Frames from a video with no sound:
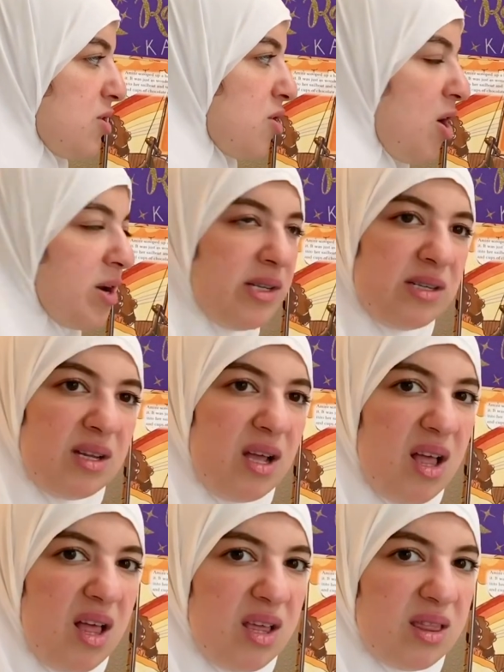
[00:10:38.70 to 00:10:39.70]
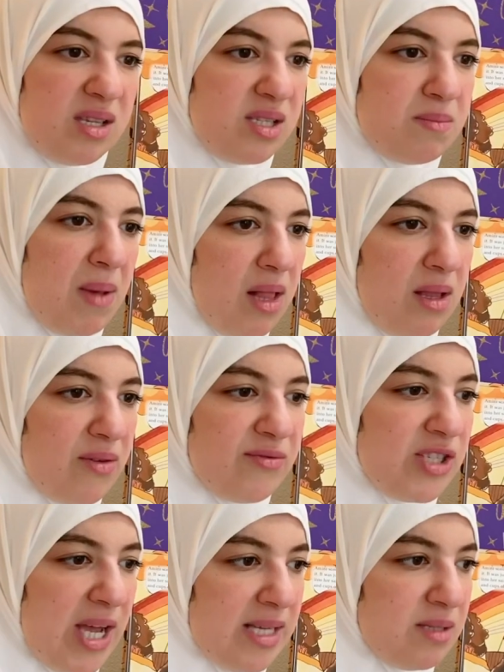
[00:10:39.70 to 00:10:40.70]
garden. The smell of
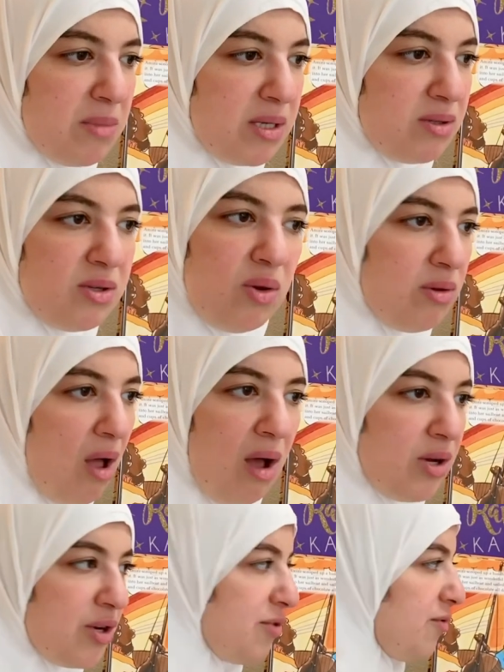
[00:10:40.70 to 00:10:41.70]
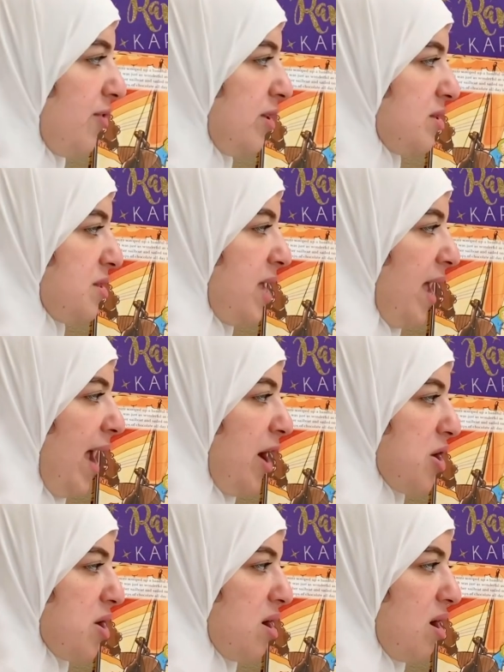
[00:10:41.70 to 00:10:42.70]
jasmine no longer filled the
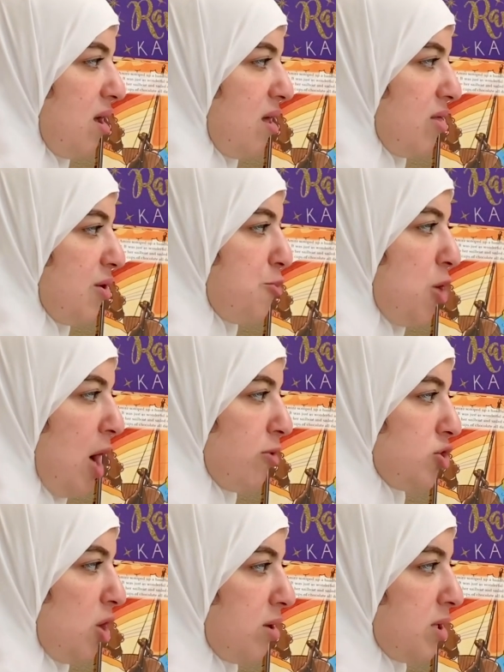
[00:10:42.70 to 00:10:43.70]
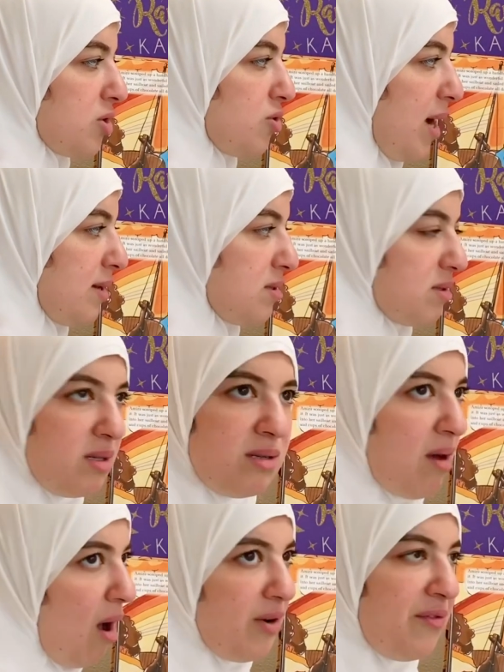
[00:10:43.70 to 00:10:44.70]
air. The brown chocolate grass did
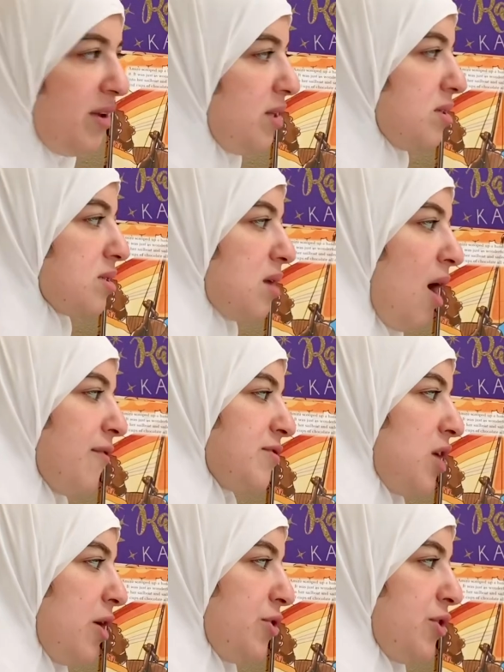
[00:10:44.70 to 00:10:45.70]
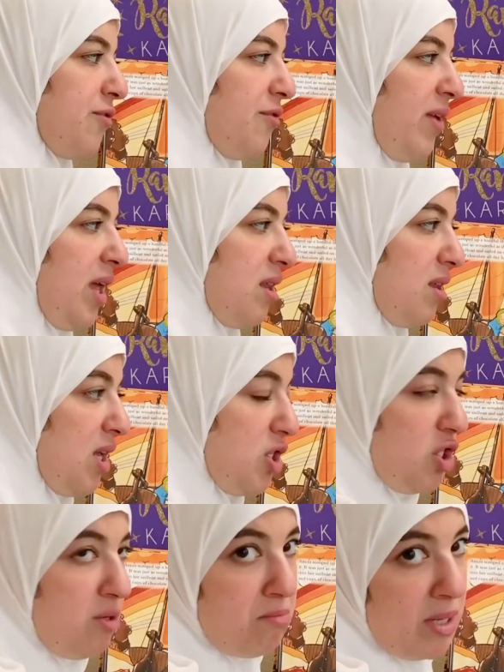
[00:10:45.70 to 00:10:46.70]
not feel soft under her feet, and
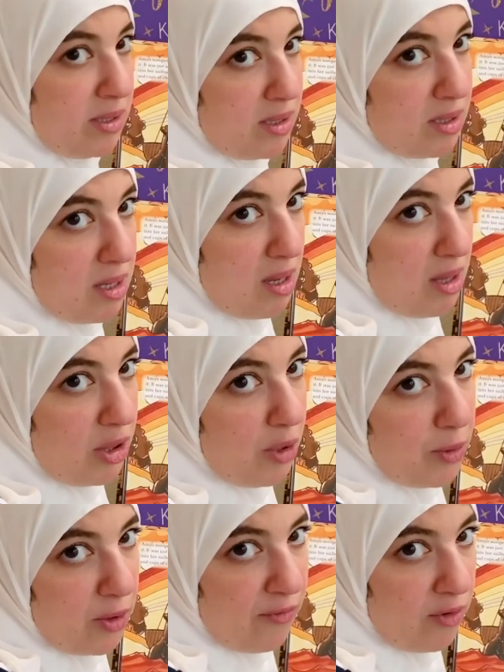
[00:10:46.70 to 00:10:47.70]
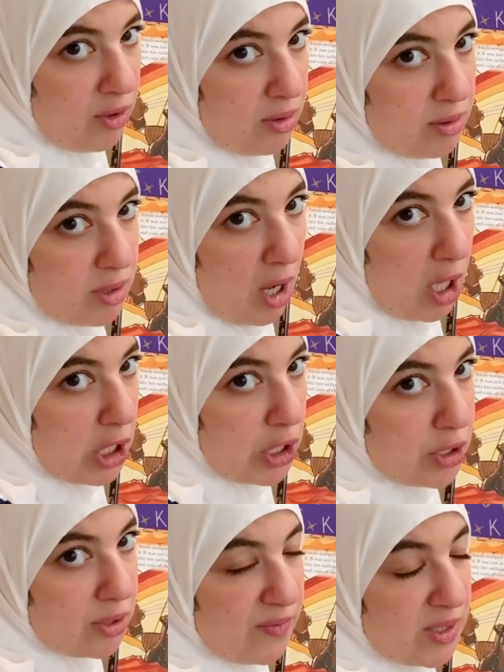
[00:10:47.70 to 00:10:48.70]
she missed the beautiful colors of the